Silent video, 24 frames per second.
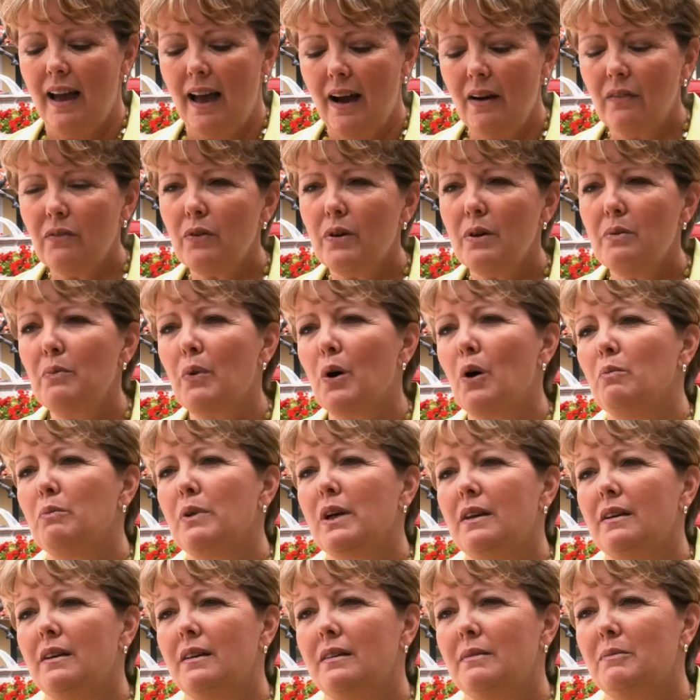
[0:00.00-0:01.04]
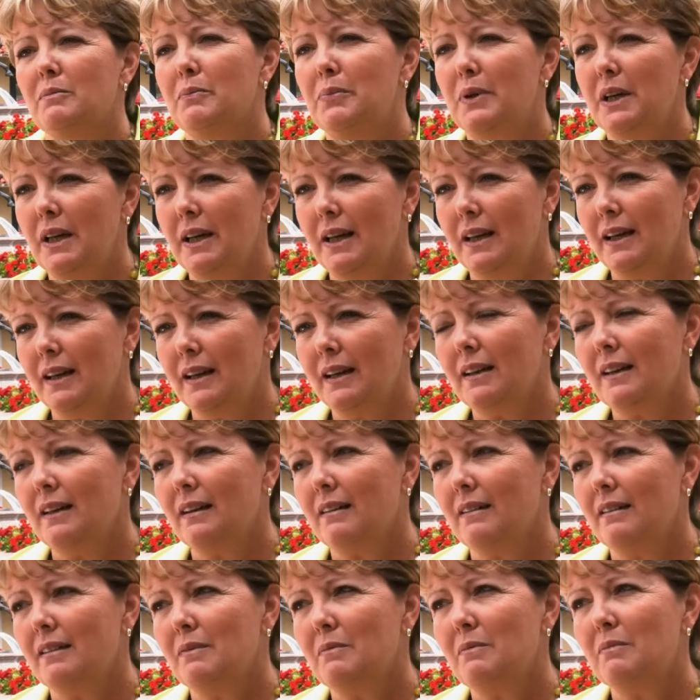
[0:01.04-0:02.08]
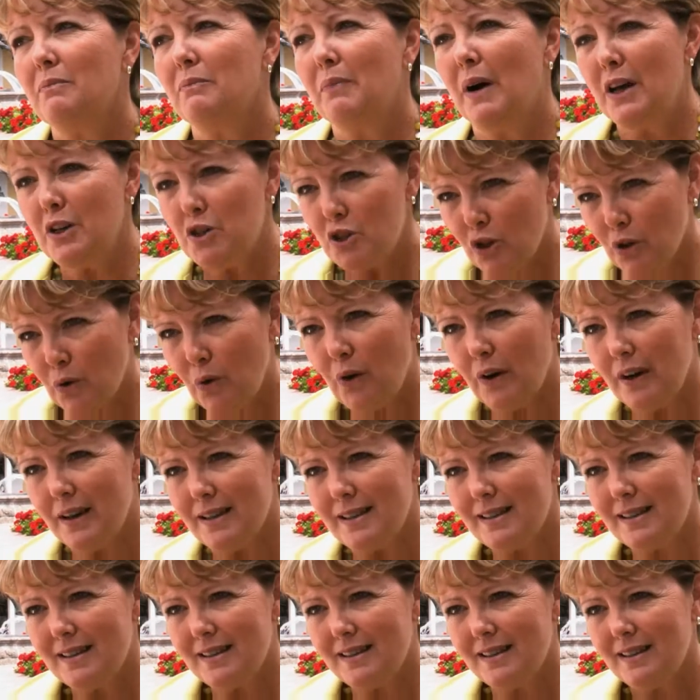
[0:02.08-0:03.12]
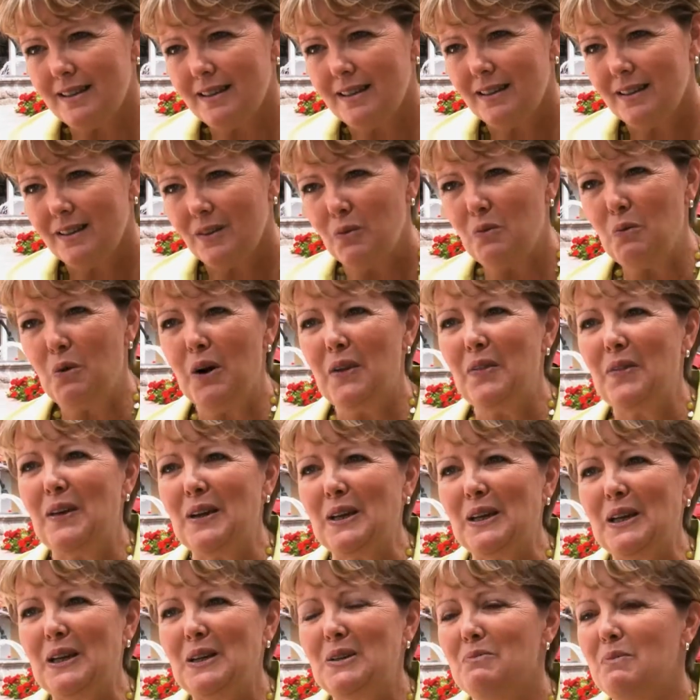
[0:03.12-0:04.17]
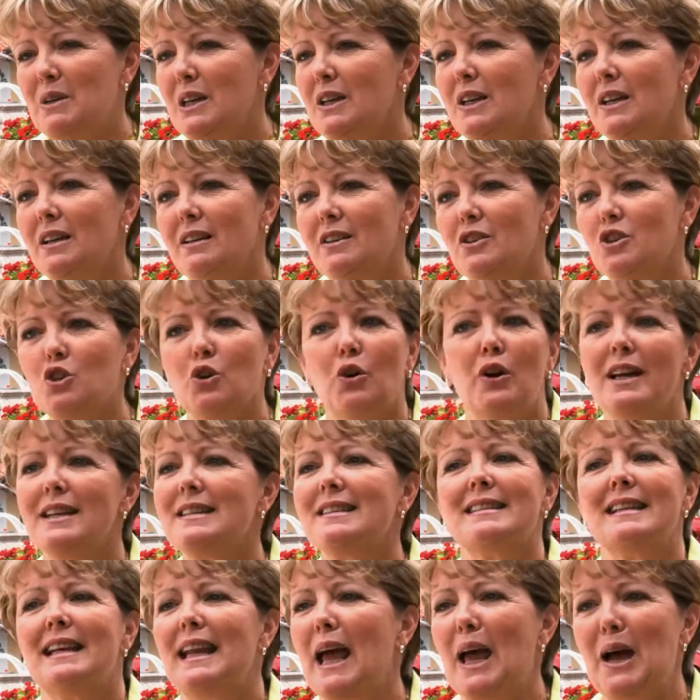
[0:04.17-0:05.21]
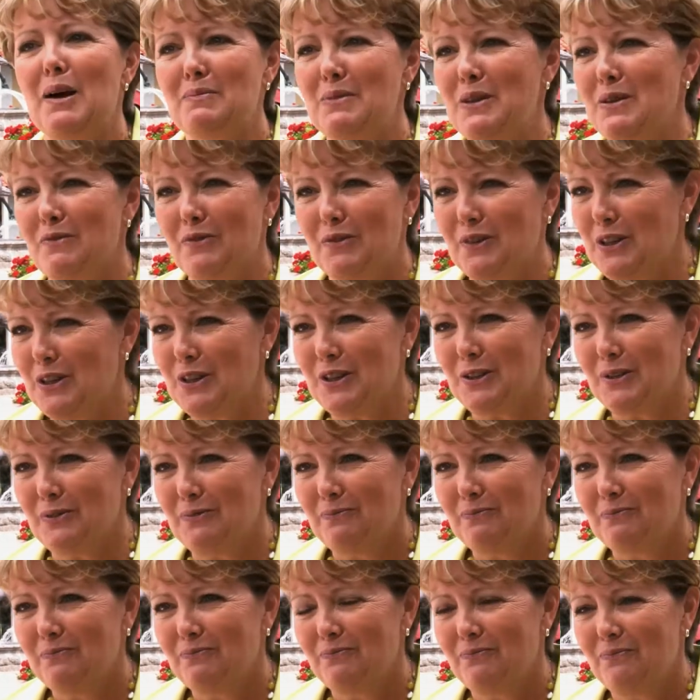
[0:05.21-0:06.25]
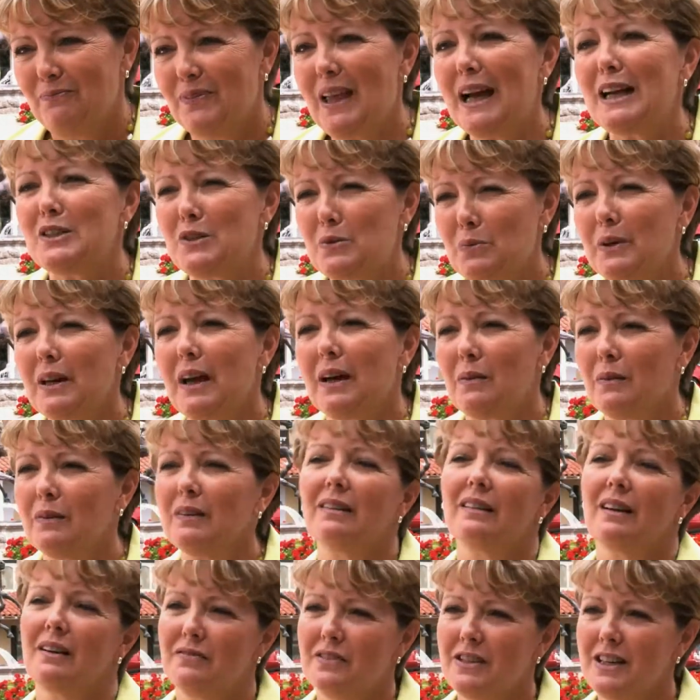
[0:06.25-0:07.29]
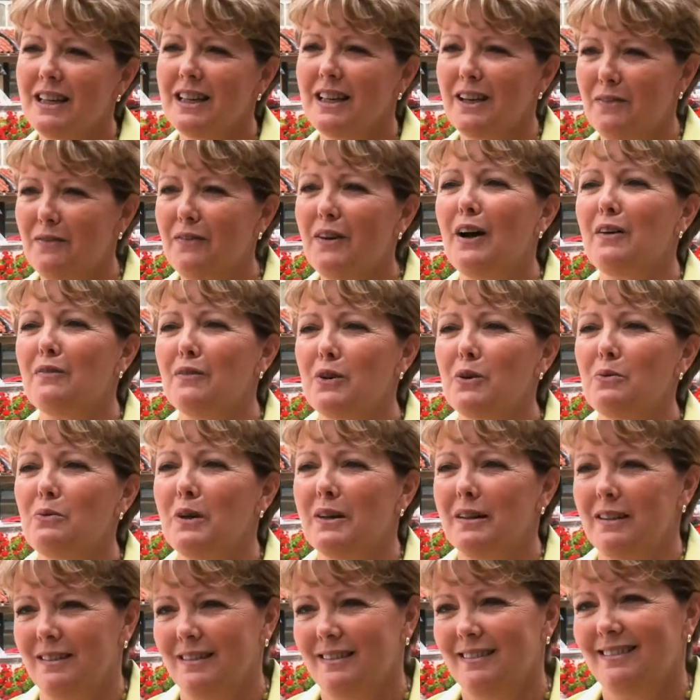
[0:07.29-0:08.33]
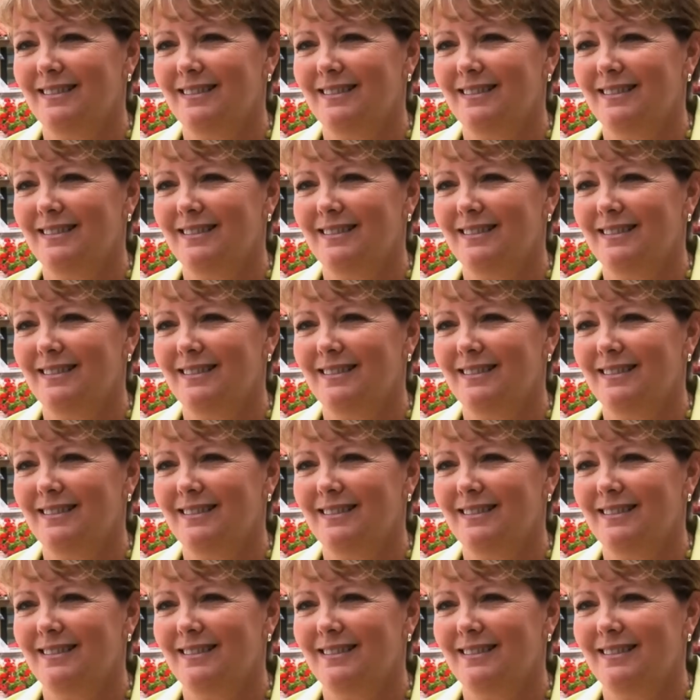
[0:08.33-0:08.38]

Every moment being, by choice, one that can be joyous and happy for you. That's what I would love to give everyone.